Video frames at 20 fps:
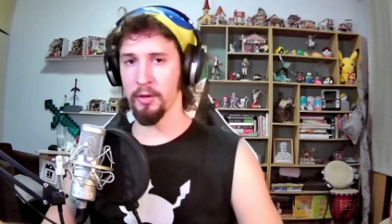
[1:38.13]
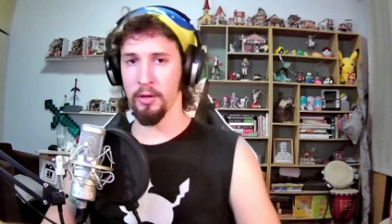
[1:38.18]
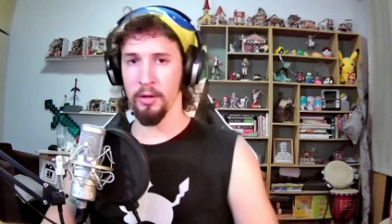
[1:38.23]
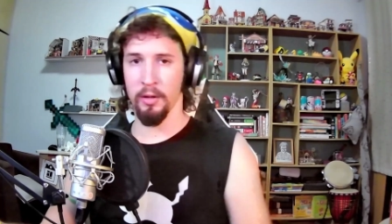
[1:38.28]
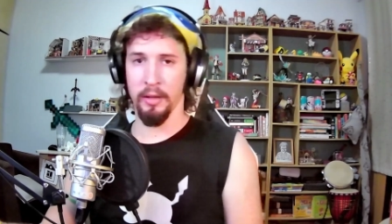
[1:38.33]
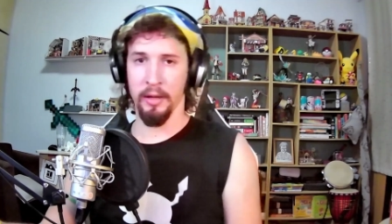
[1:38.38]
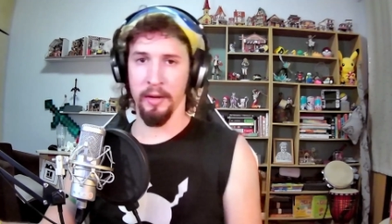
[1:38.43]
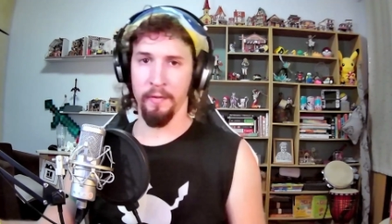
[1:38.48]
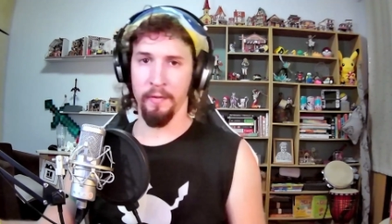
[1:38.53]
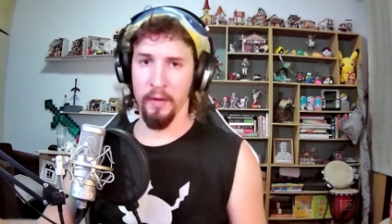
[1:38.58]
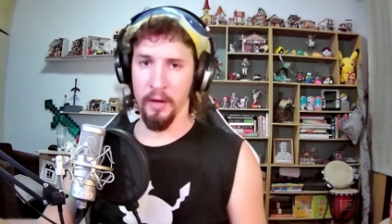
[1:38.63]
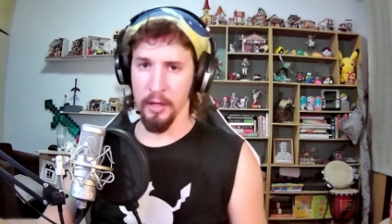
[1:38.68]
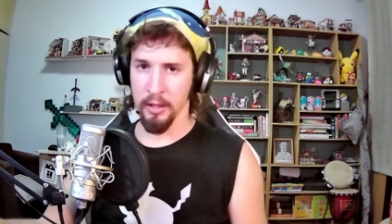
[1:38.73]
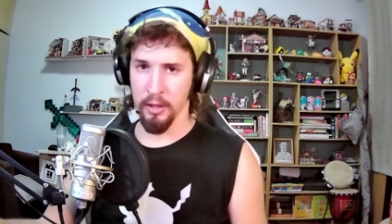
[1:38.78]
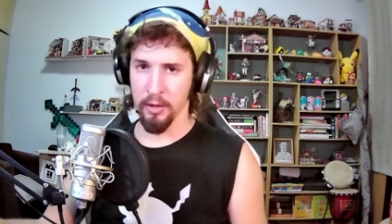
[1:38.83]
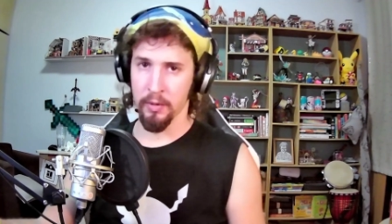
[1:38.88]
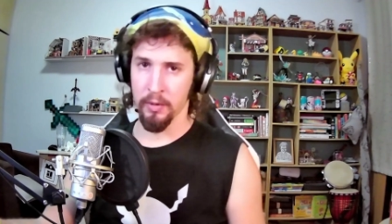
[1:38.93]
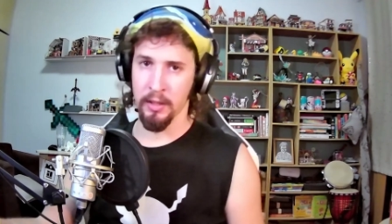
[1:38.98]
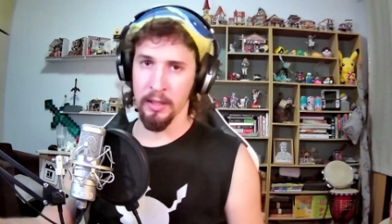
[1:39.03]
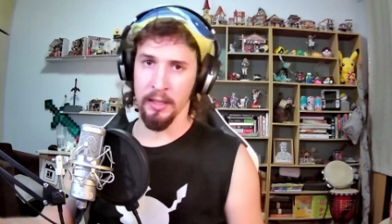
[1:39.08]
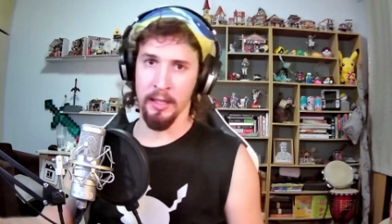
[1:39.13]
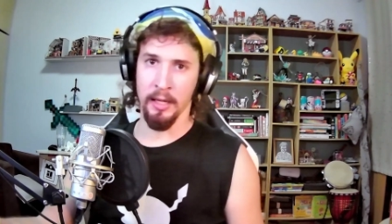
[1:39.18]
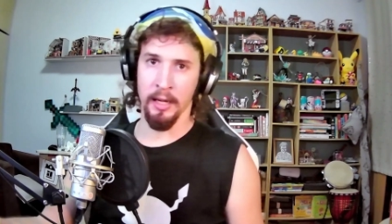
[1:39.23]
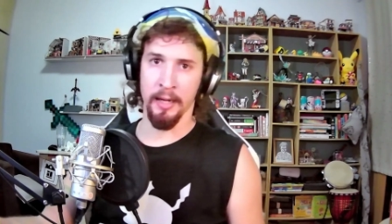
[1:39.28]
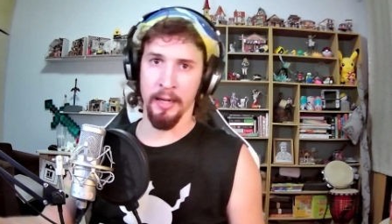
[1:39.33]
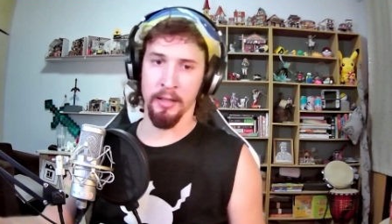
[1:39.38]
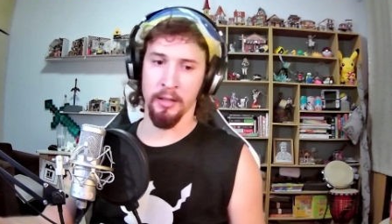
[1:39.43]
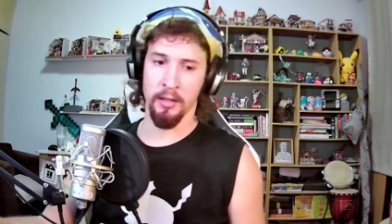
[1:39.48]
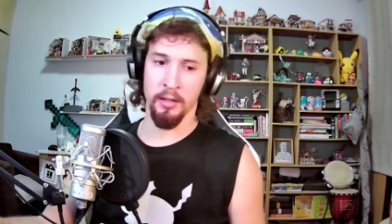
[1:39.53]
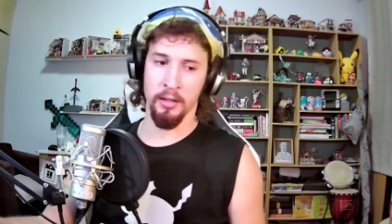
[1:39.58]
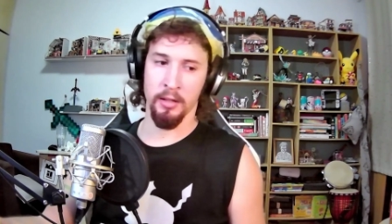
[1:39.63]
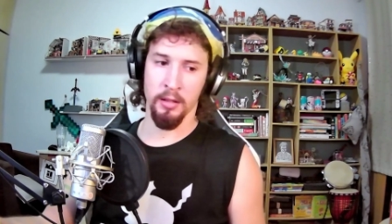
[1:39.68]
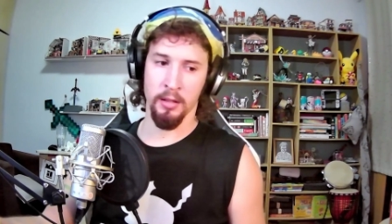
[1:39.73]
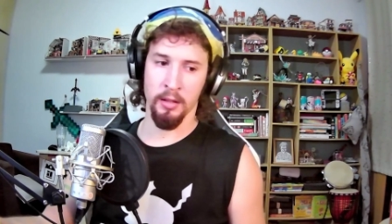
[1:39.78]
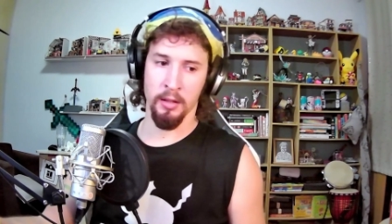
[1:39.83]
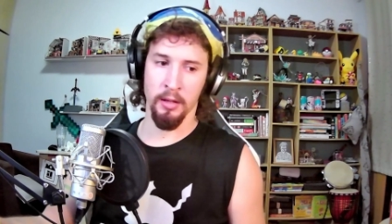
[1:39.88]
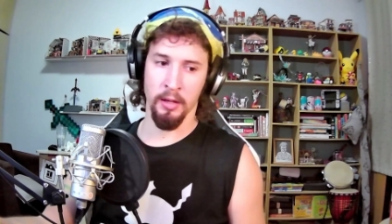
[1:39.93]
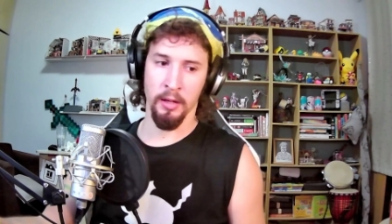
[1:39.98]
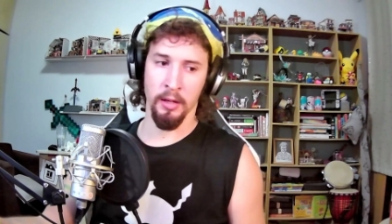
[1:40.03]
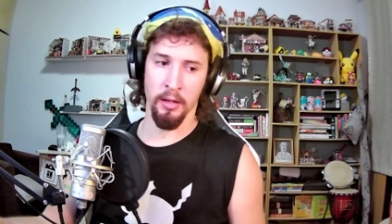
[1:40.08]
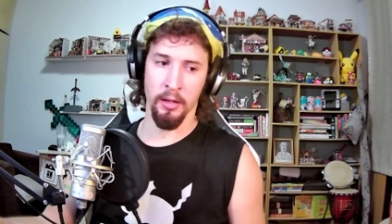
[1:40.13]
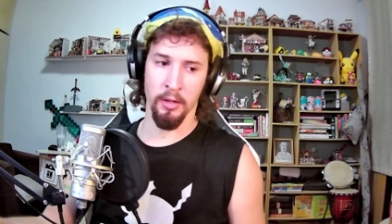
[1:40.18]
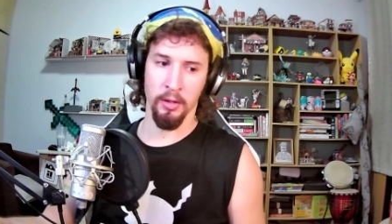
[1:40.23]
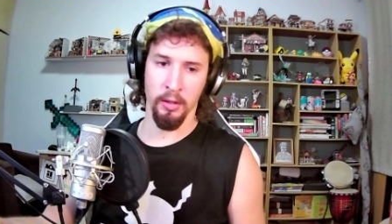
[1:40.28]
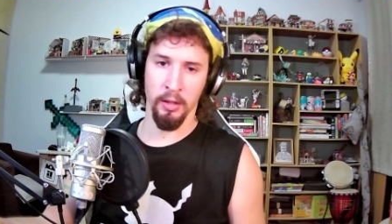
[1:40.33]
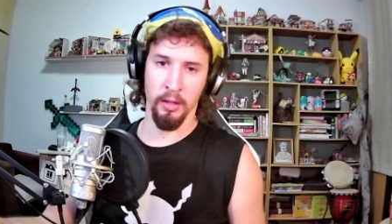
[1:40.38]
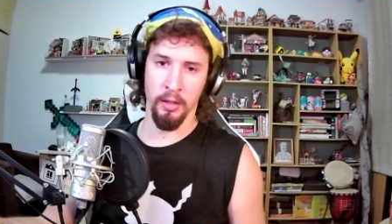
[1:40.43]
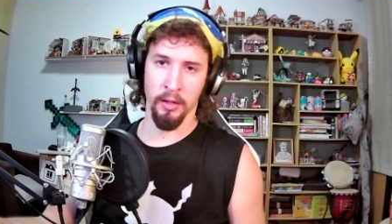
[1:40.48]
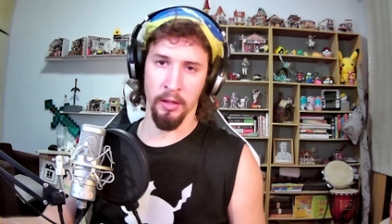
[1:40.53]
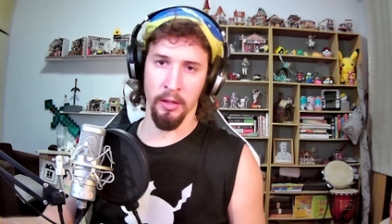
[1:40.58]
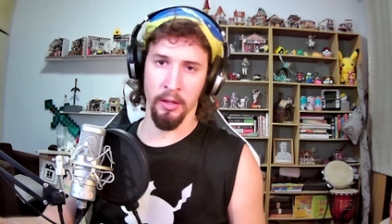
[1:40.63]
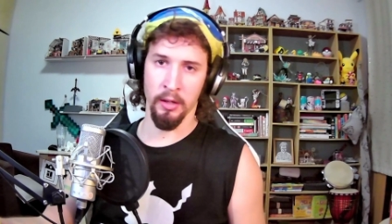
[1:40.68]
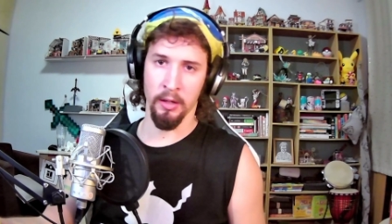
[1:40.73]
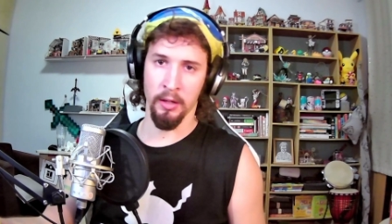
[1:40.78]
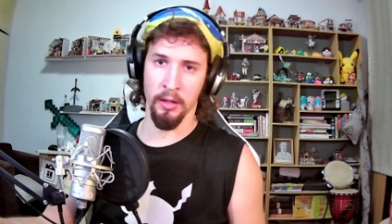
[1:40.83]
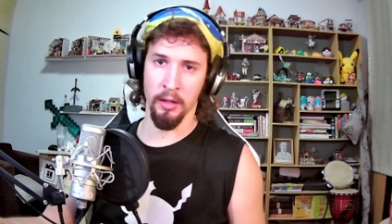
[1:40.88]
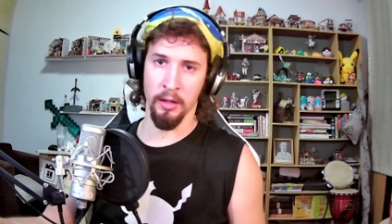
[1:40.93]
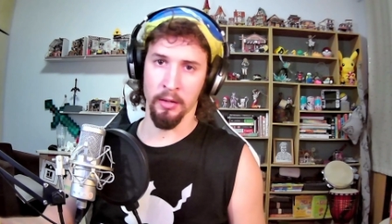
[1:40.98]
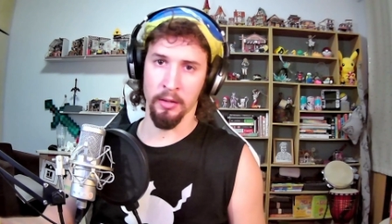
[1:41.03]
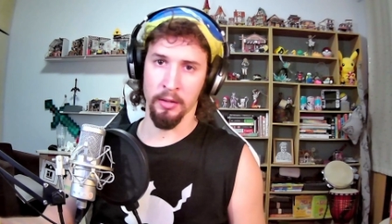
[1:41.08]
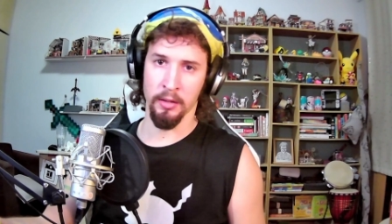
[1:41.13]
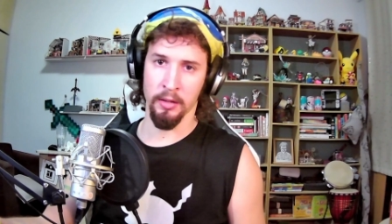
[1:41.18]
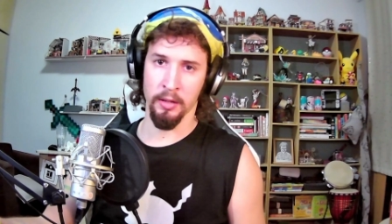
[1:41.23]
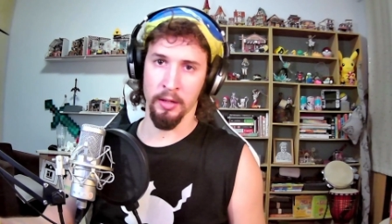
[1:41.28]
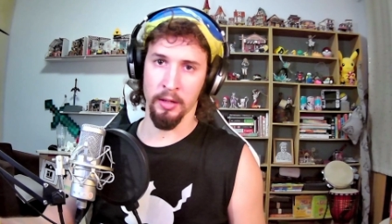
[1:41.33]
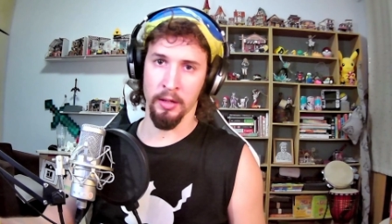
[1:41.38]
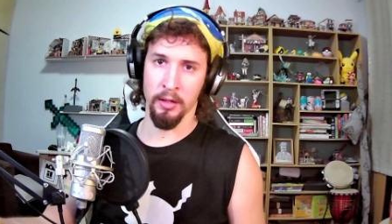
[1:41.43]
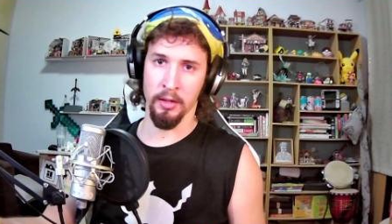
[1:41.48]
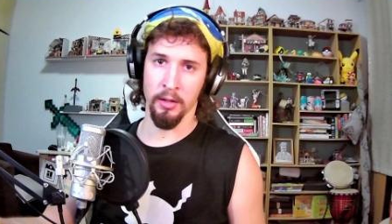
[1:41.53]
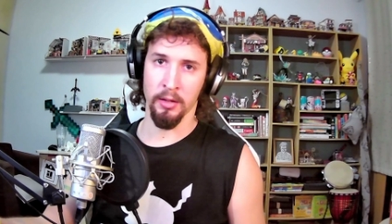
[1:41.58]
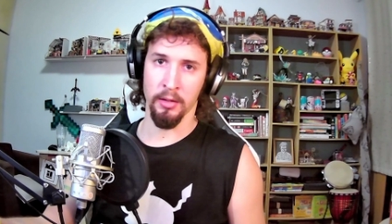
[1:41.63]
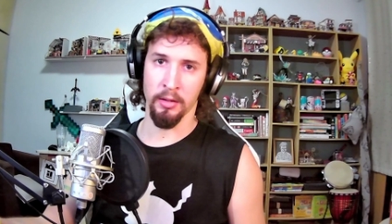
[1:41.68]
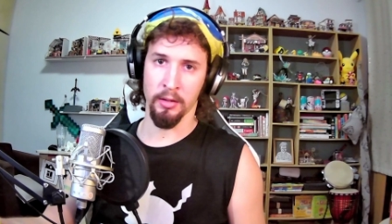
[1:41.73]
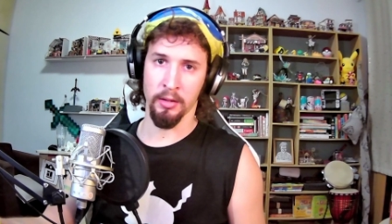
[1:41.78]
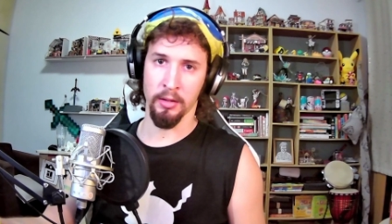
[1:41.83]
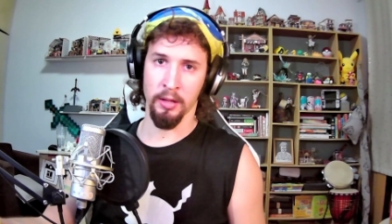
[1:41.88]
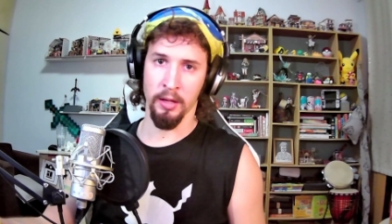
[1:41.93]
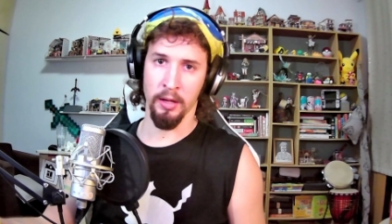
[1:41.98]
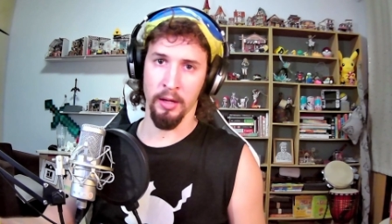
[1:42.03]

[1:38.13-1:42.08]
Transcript: they finished with the tests, they took Curie downstairs